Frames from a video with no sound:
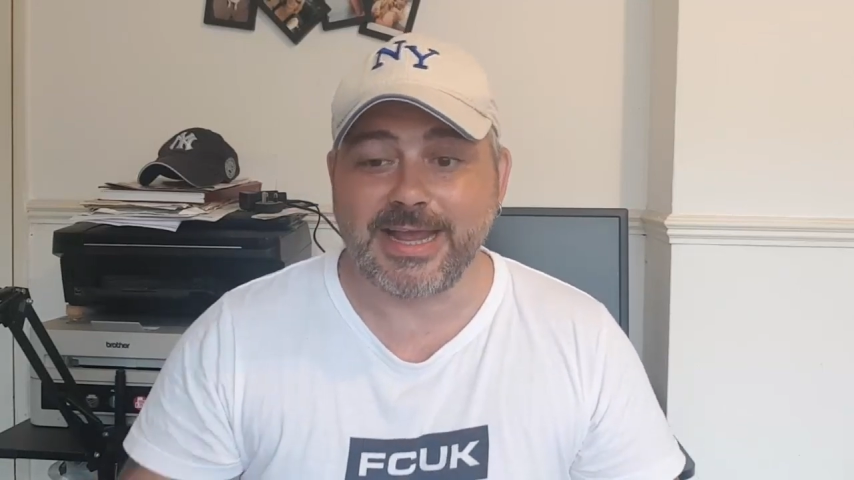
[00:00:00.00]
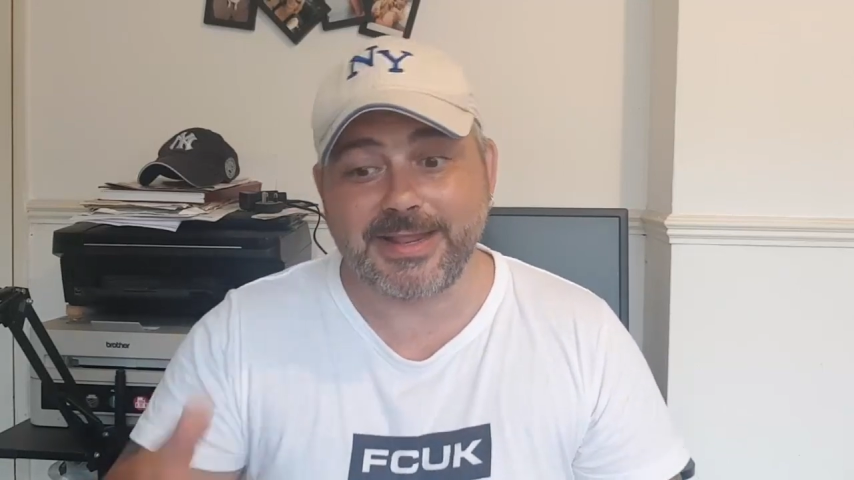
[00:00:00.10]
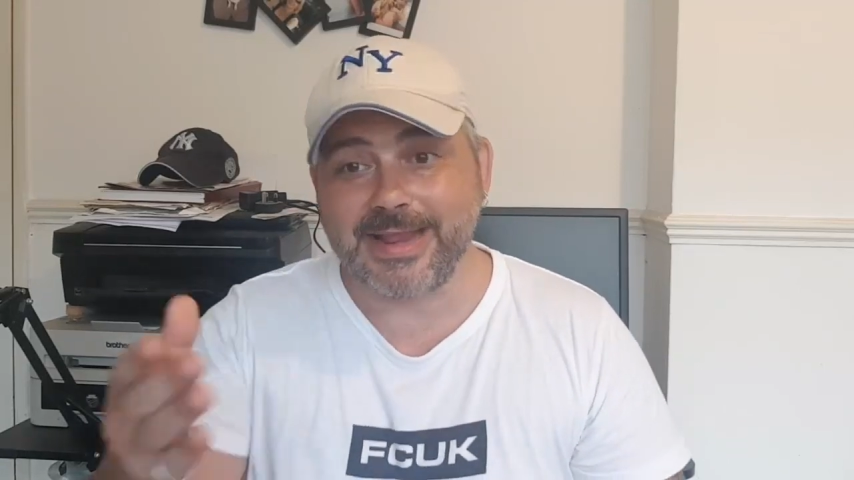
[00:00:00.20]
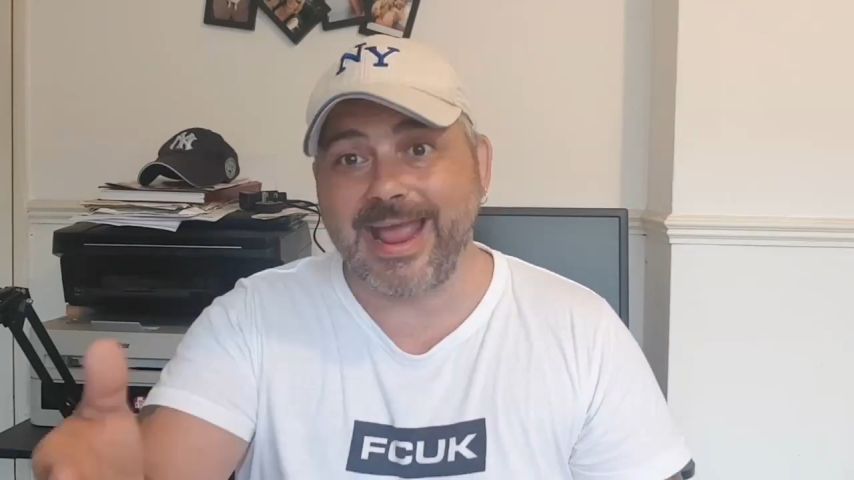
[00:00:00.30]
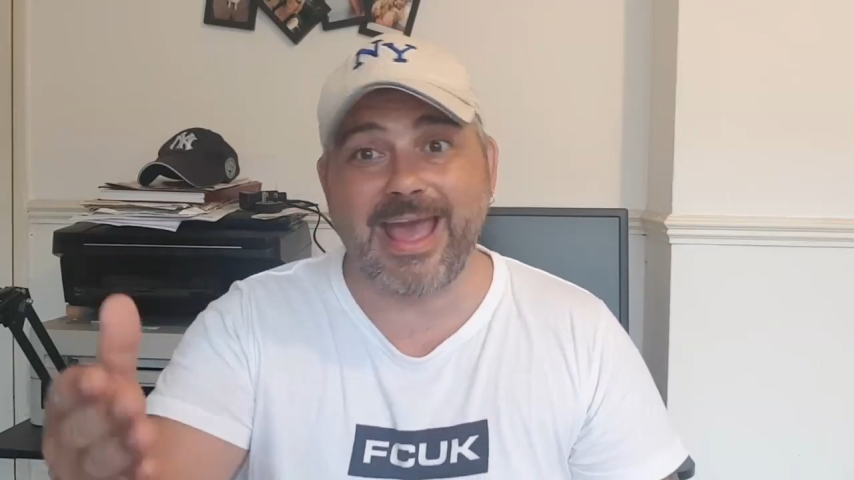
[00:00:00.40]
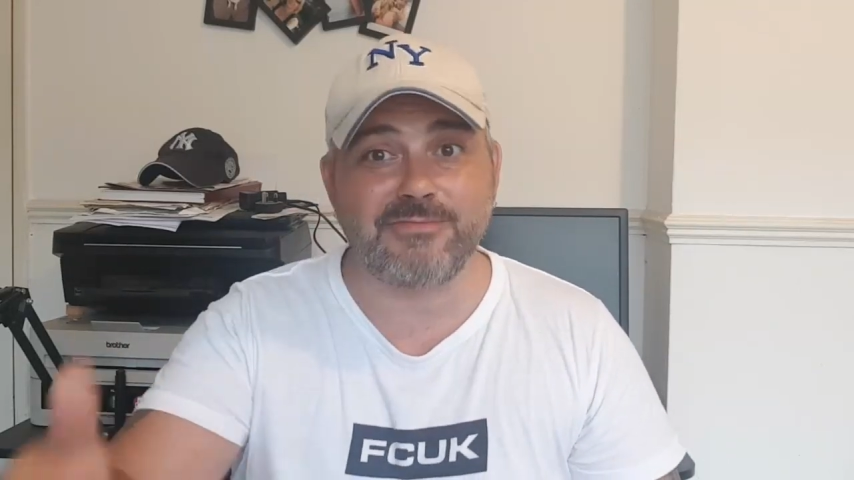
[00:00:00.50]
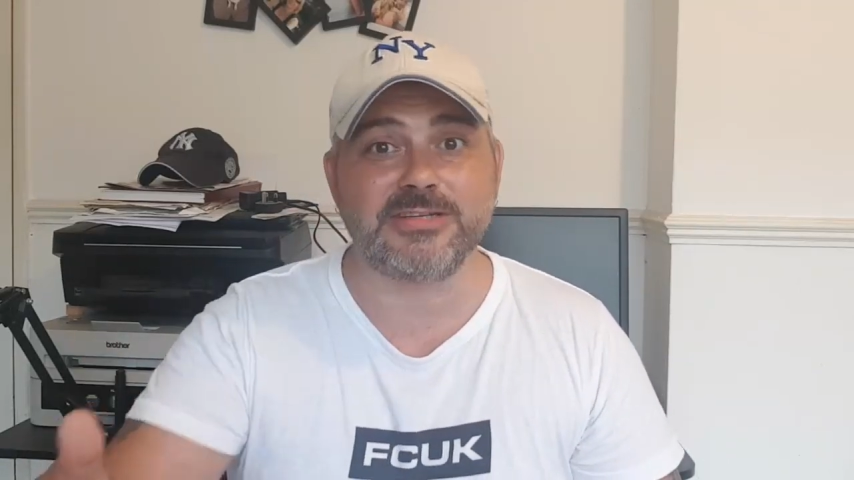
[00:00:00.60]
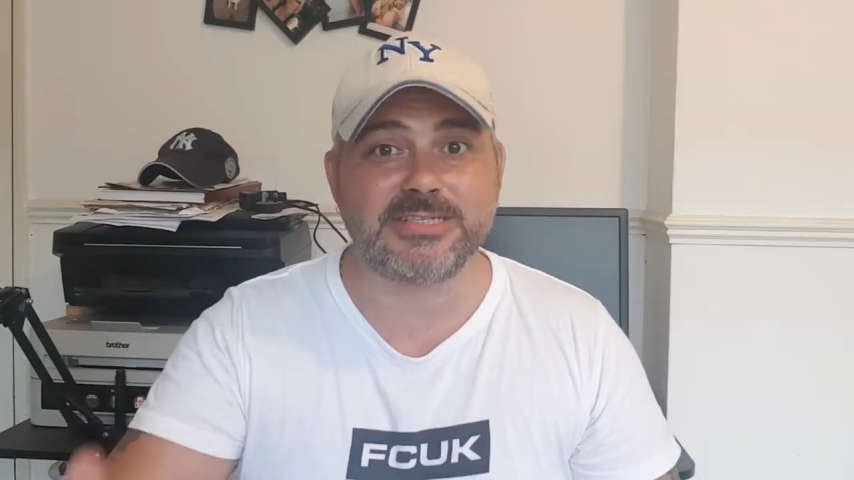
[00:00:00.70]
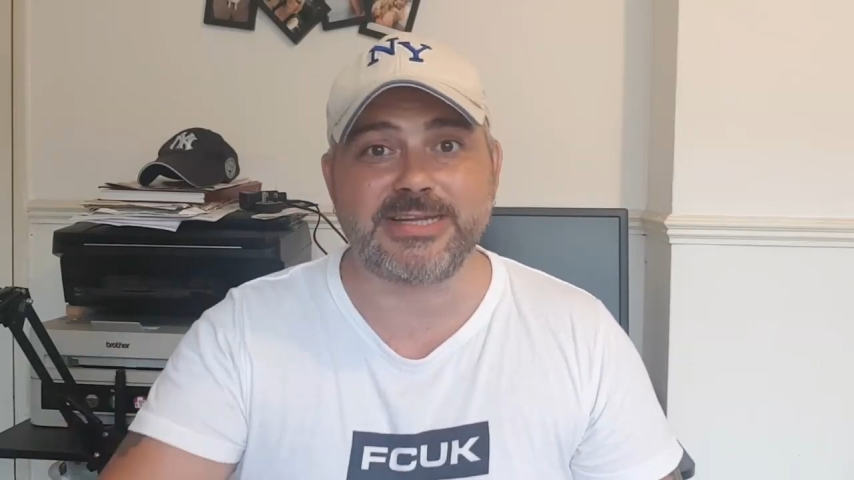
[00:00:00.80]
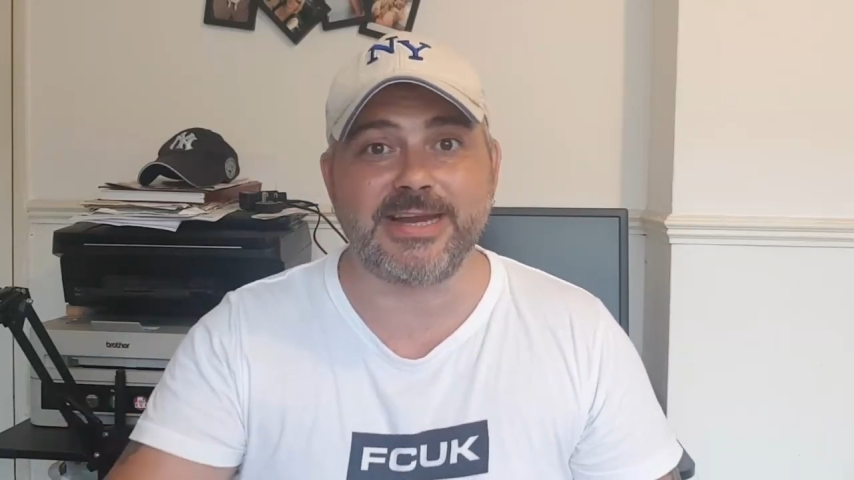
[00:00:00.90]
And they
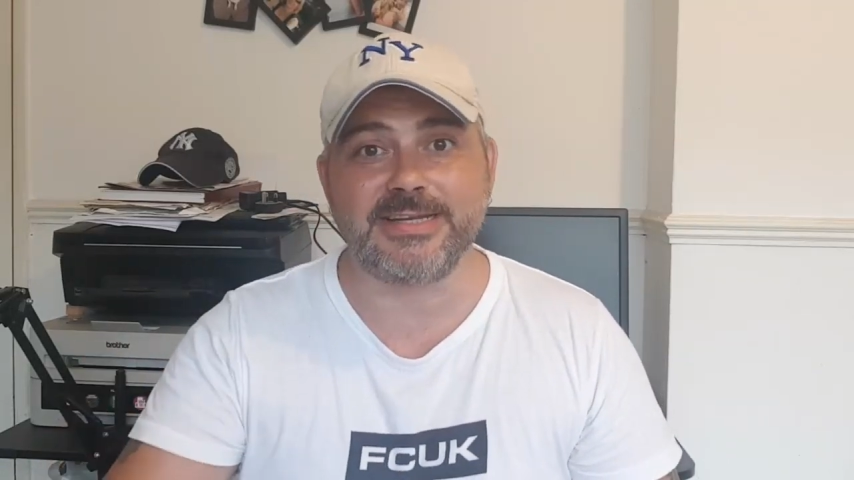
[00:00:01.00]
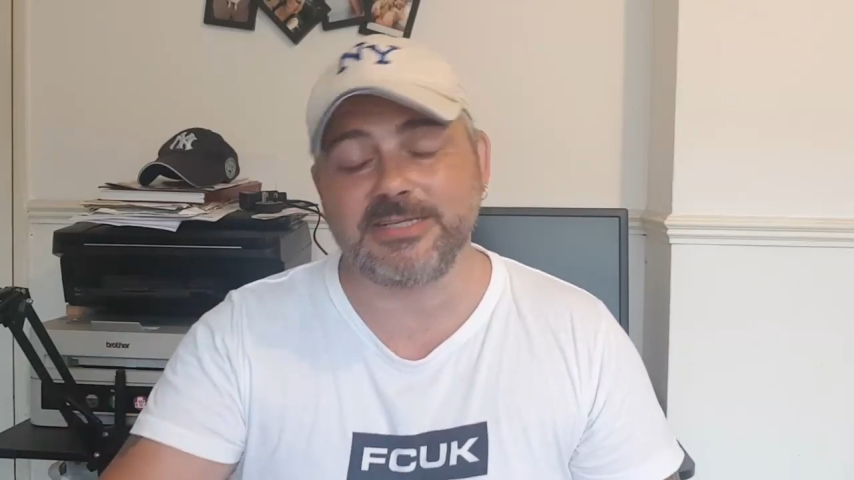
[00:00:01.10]
haven't said,